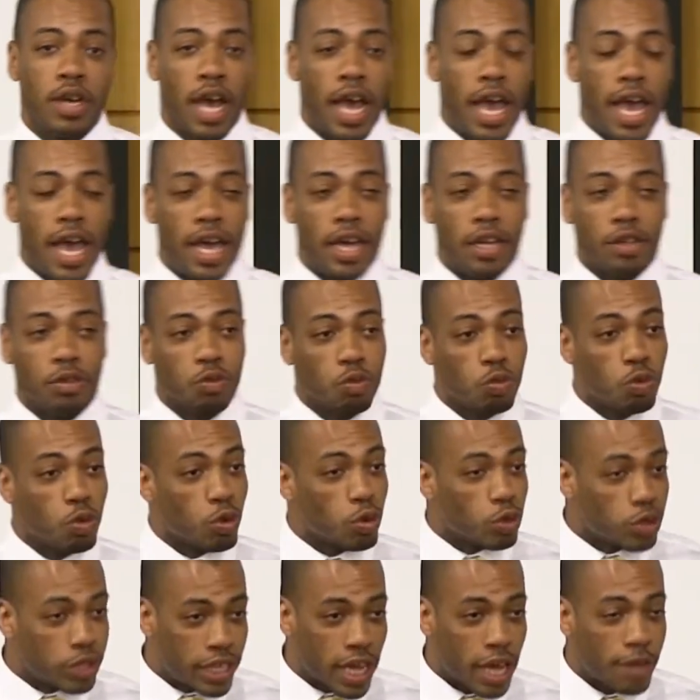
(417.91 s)
And
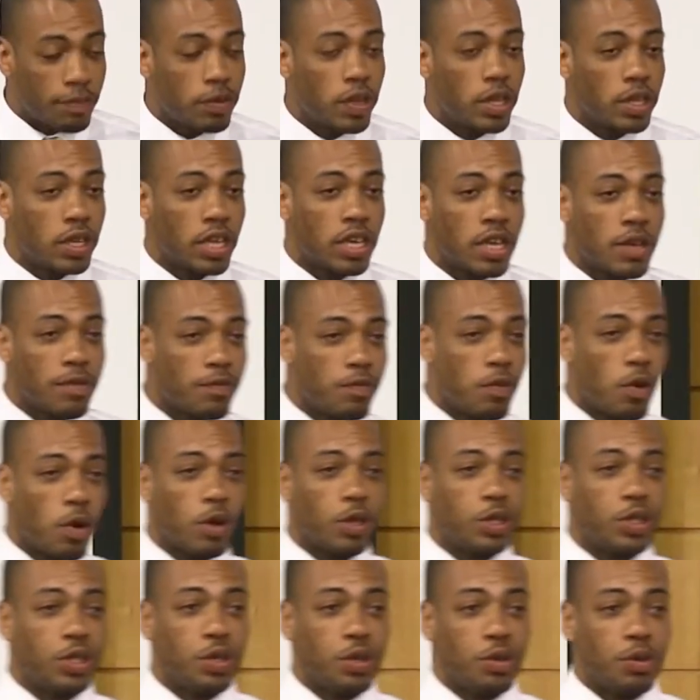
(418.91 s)
we're definitely looking
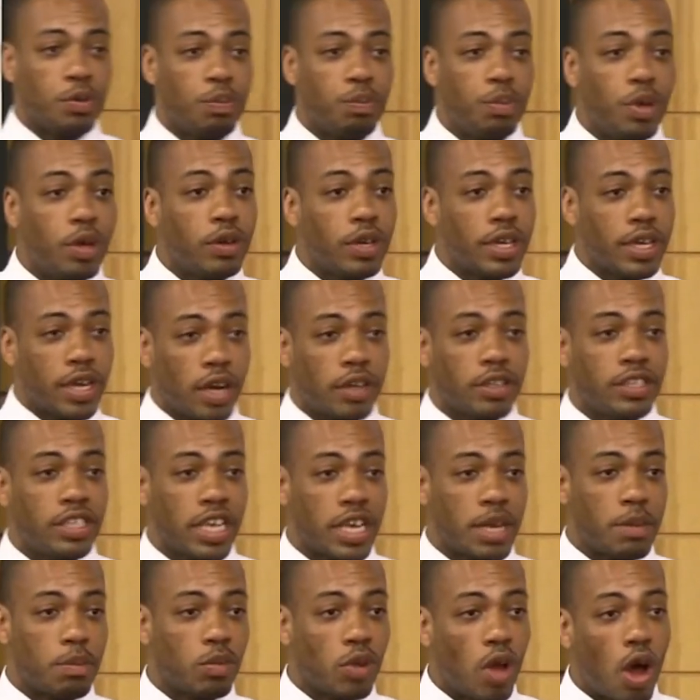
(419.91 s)
forward to building our
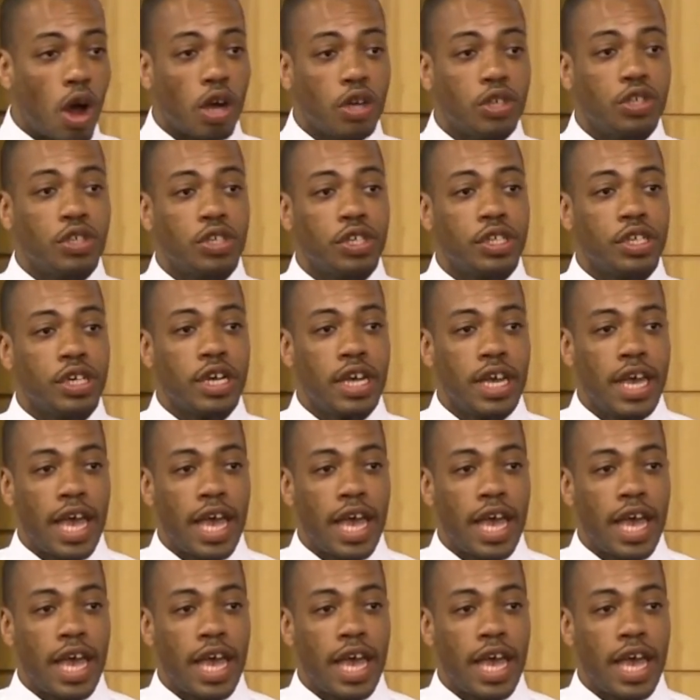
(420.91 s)
team larger